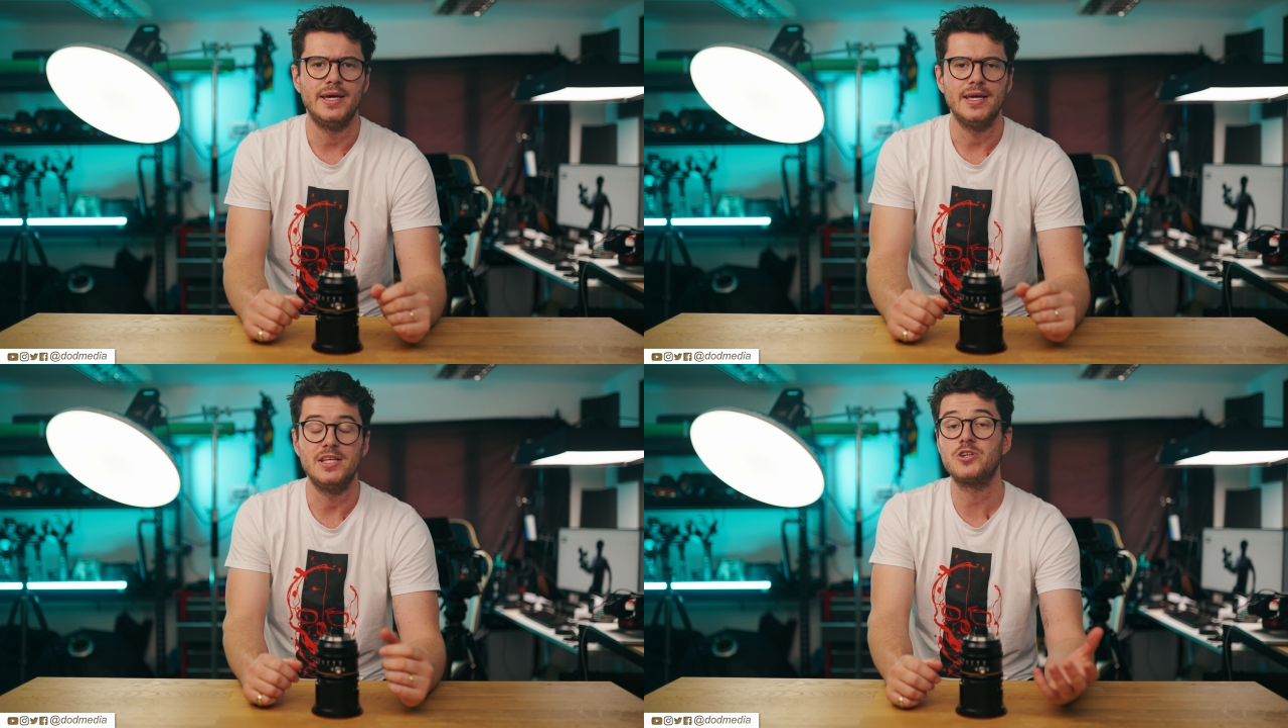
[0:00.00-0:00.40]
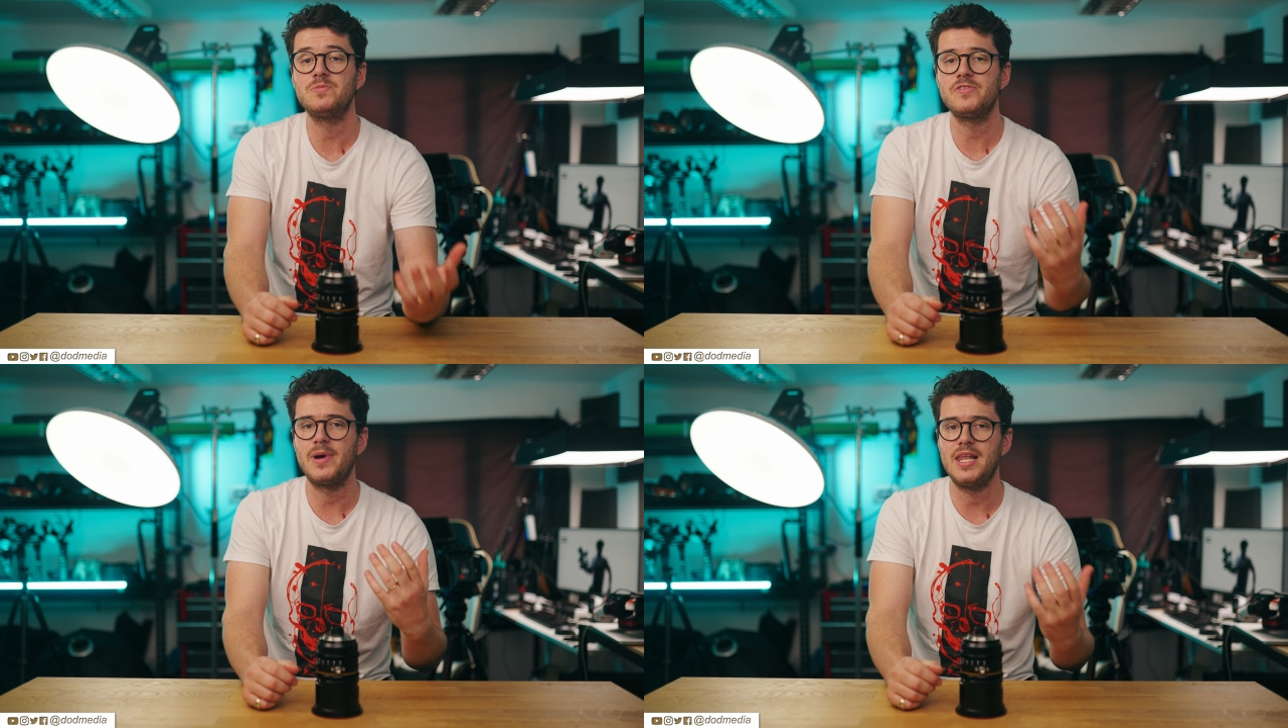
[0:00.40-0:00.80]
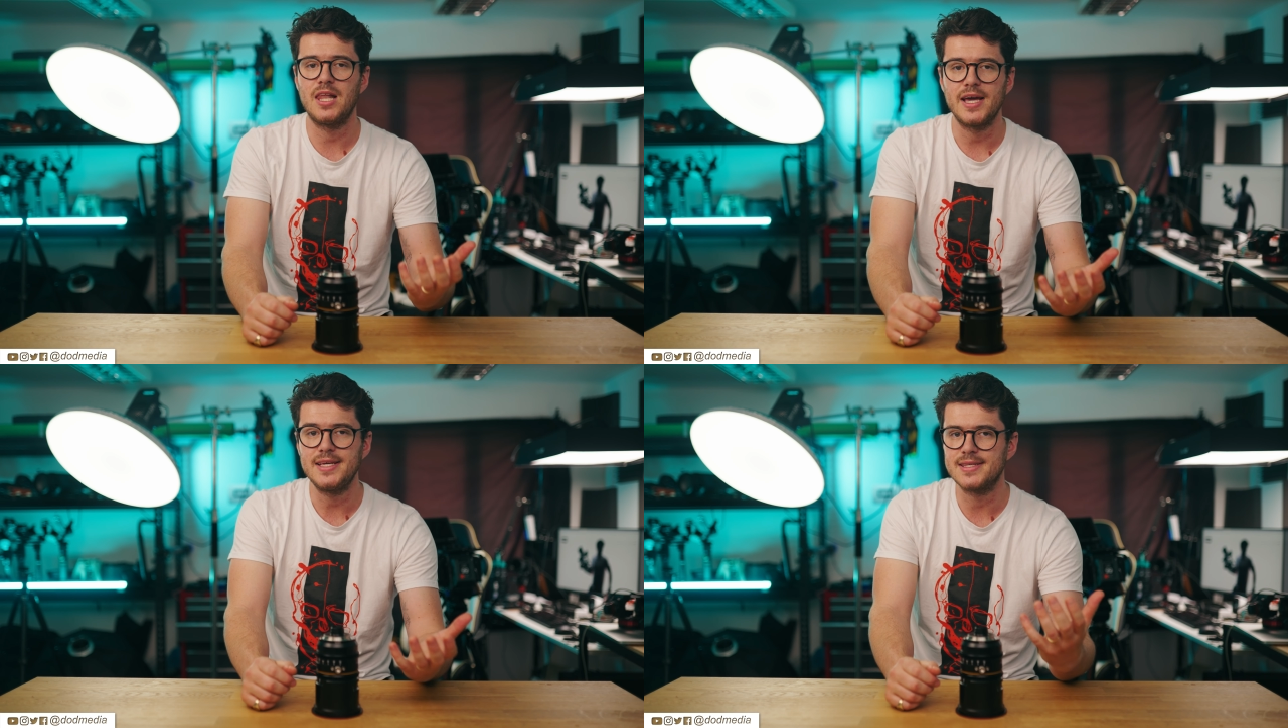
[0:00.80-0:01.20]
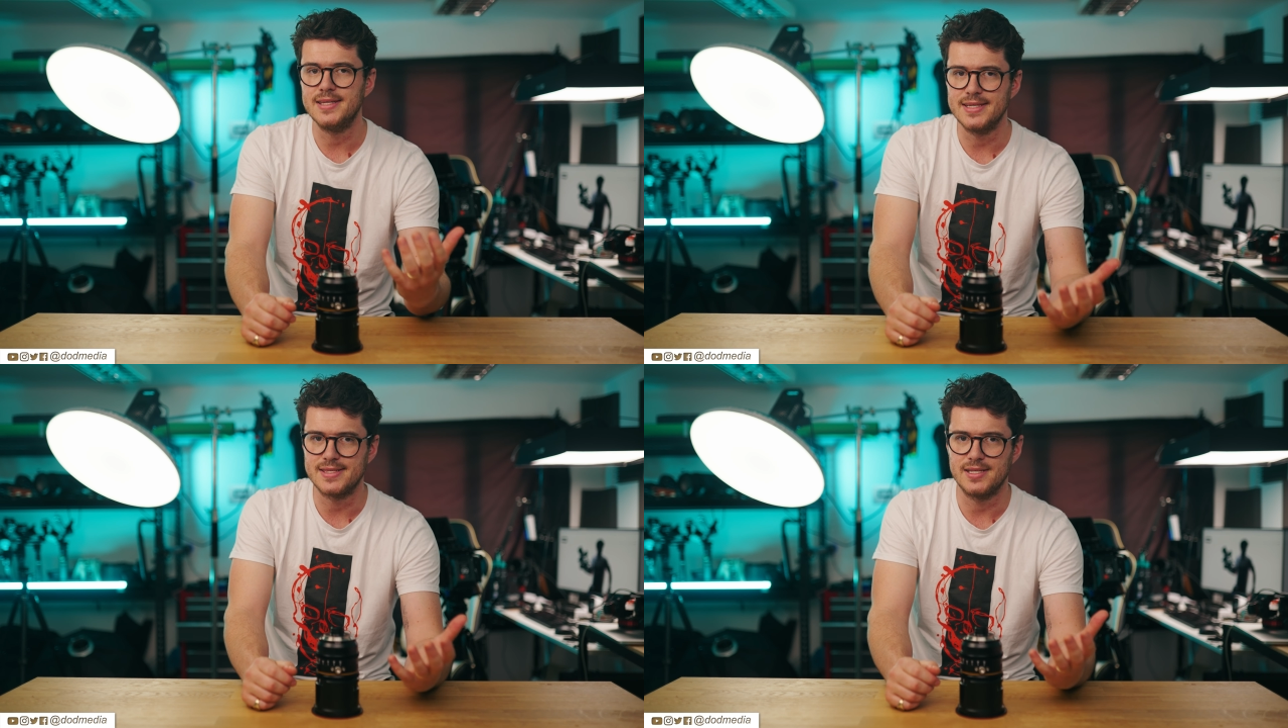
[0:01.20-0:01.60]
In terms of my likes
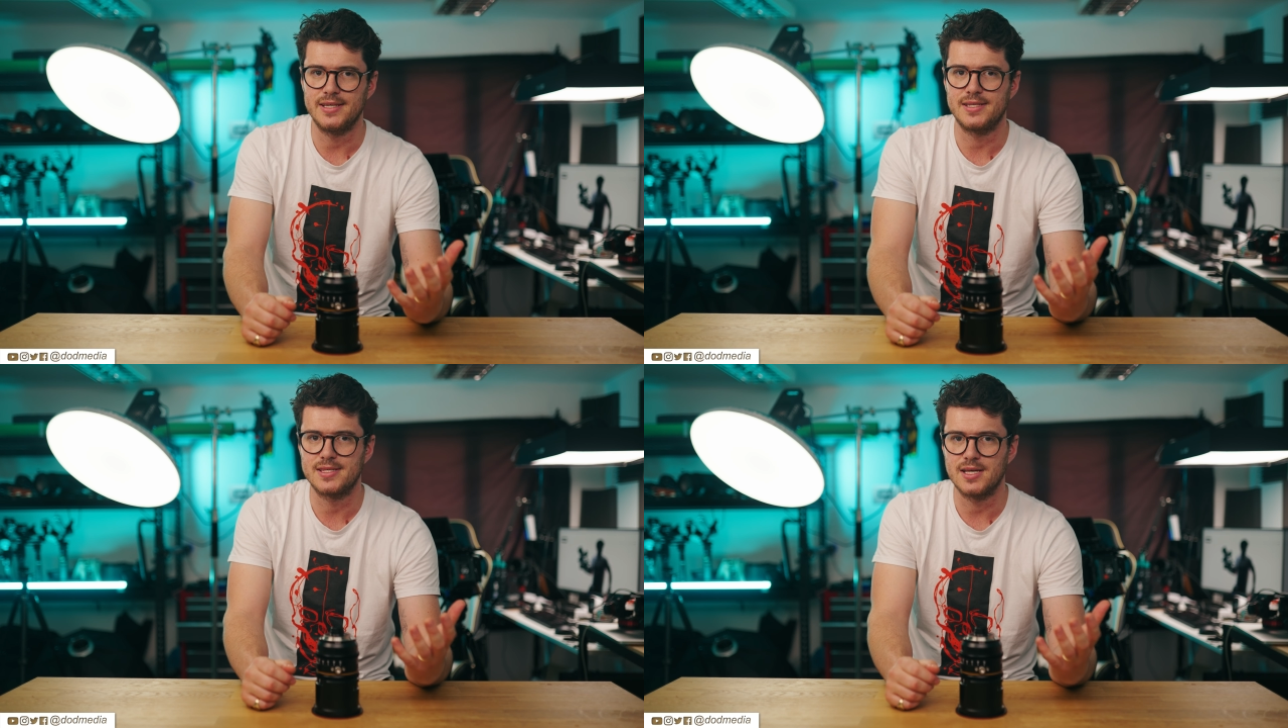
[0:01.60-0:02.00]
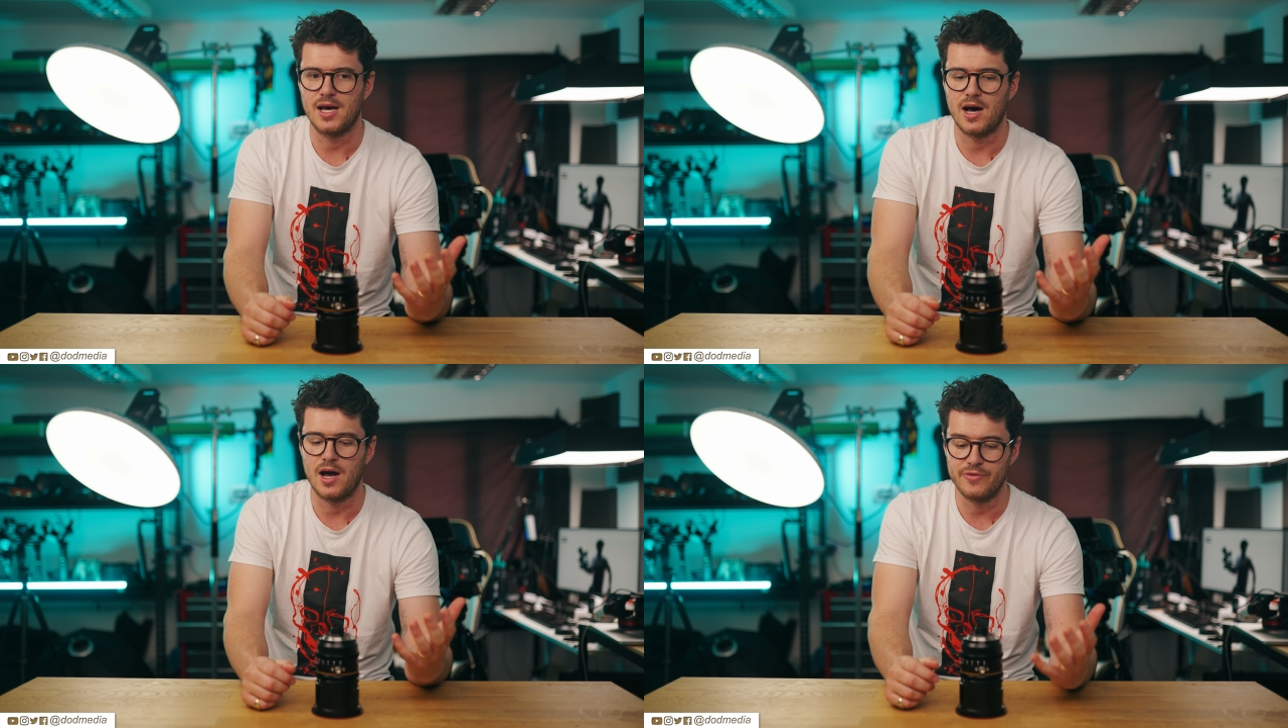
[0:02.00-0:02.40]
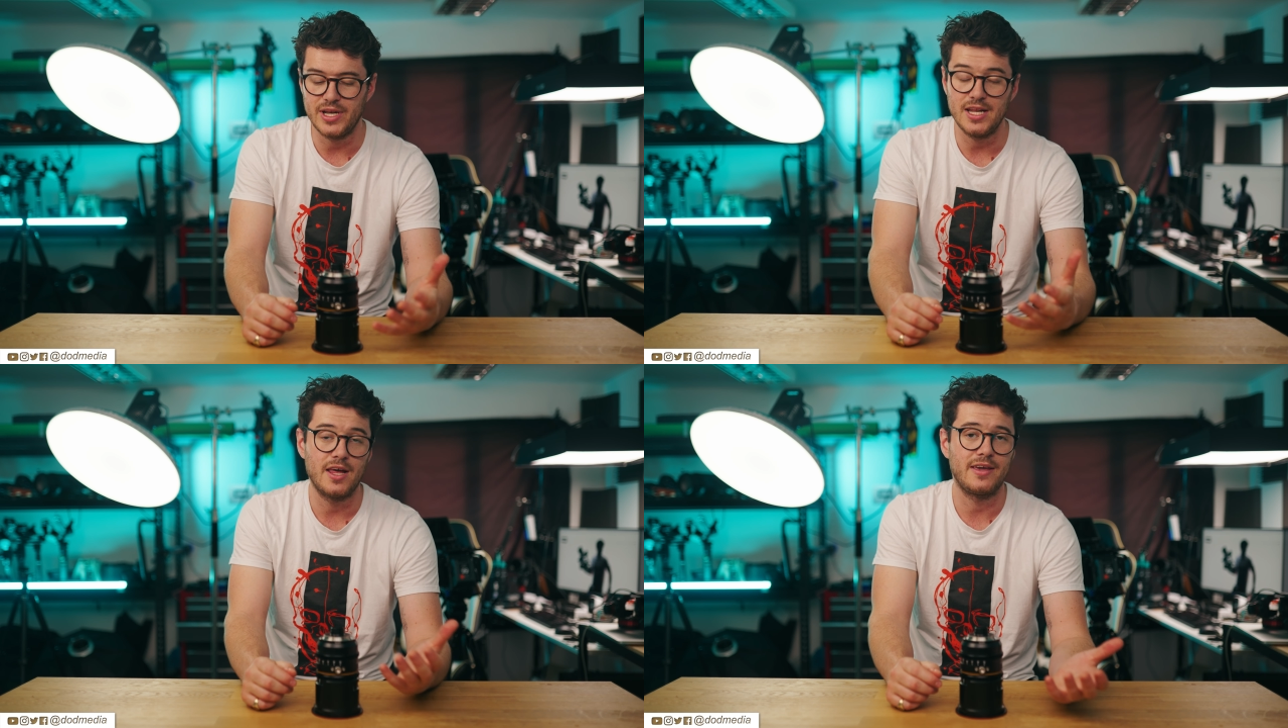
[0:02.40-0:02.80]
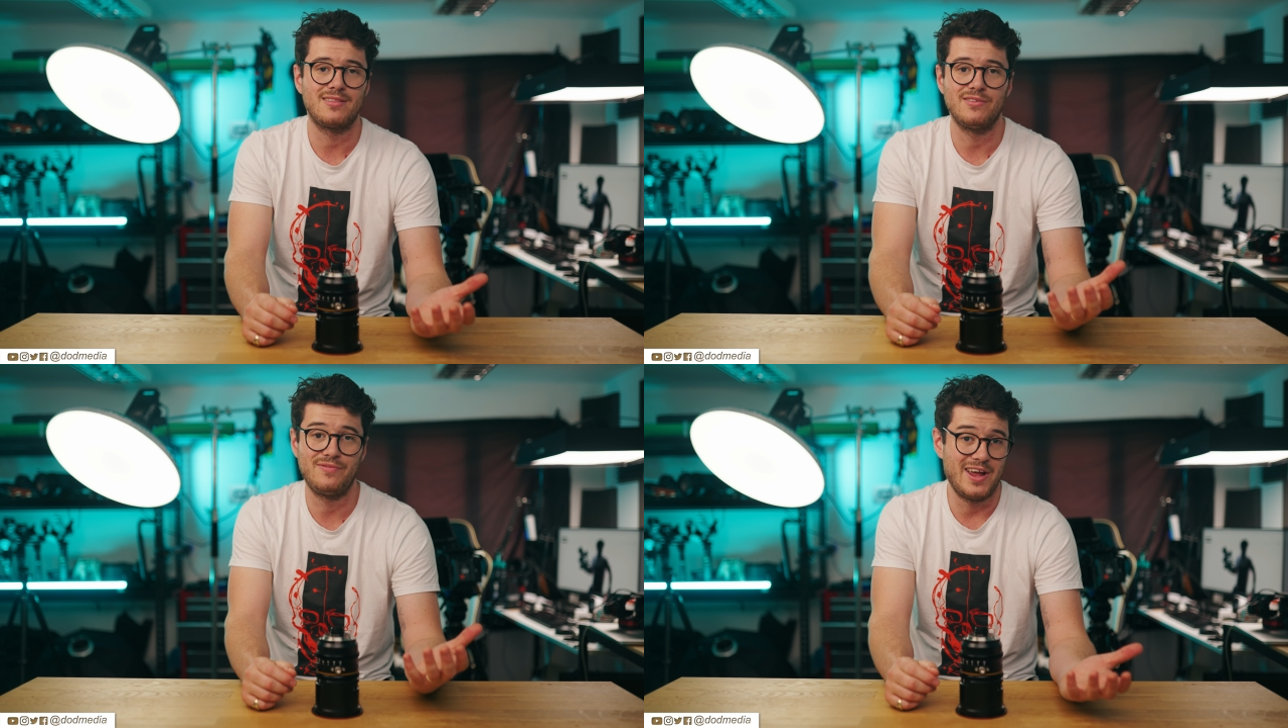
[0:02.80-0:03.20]
and dislikes, I really
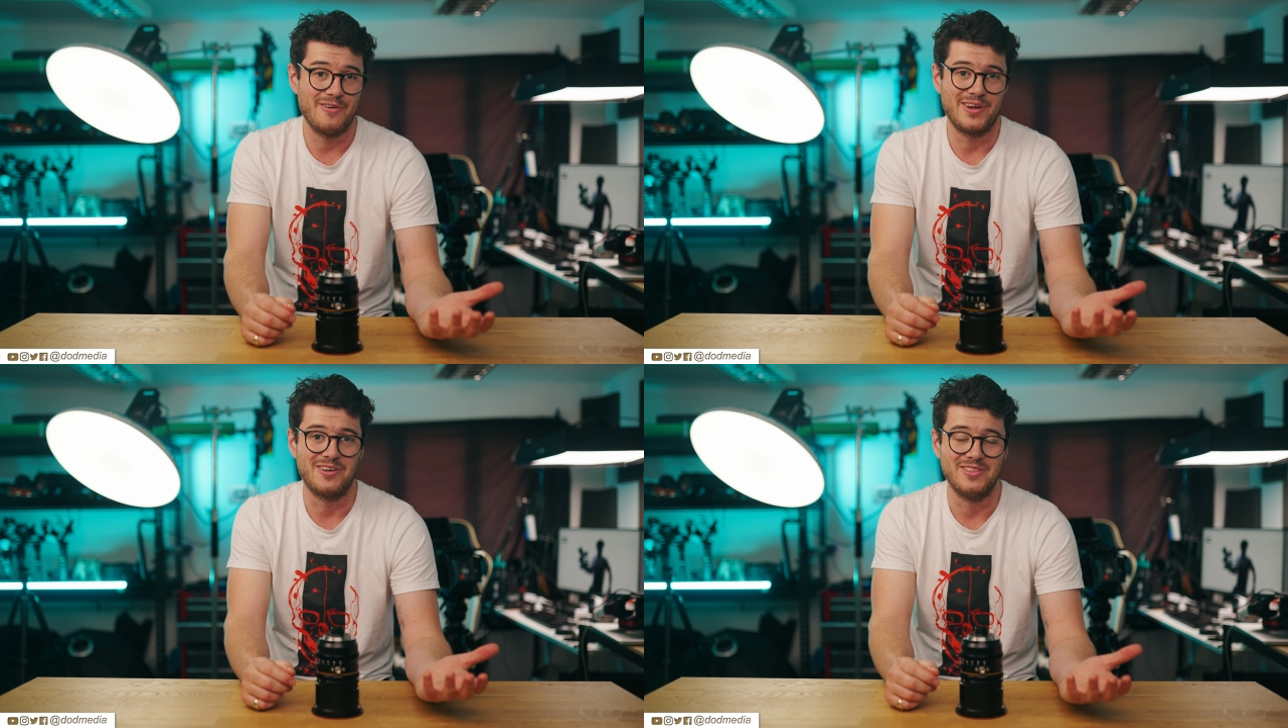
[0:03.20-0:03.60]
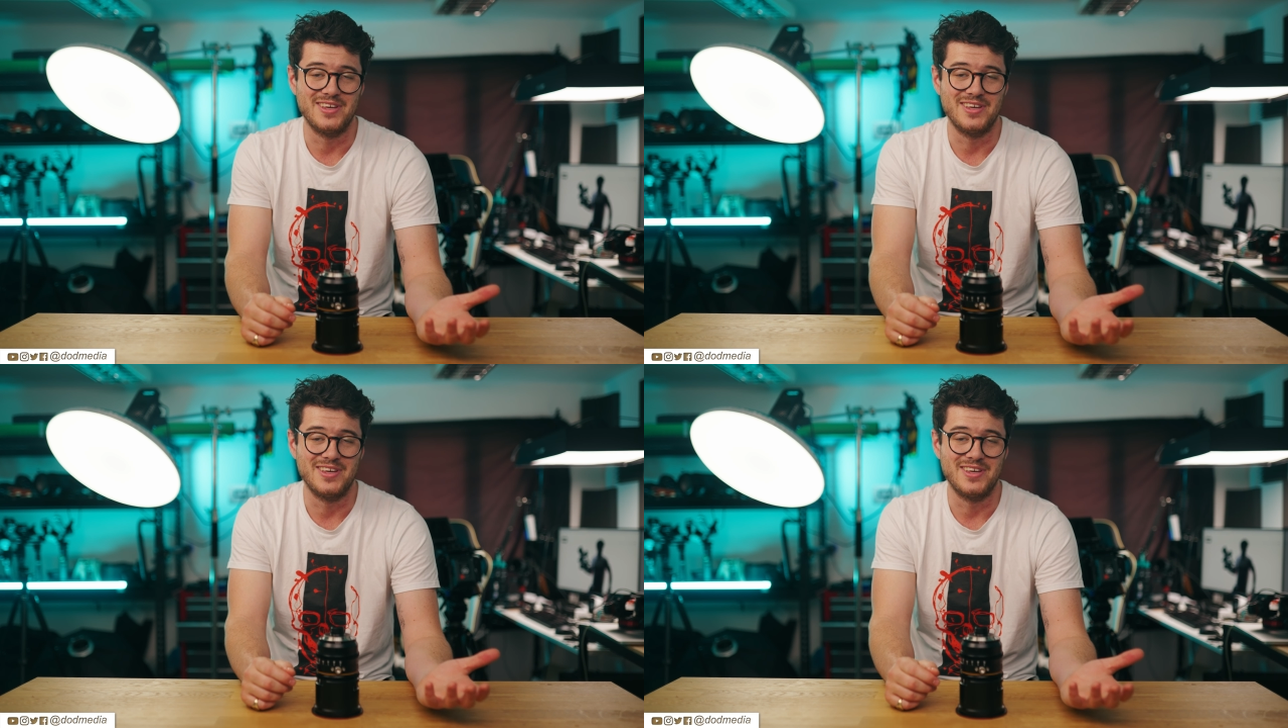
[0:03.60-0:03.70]
like the flaring on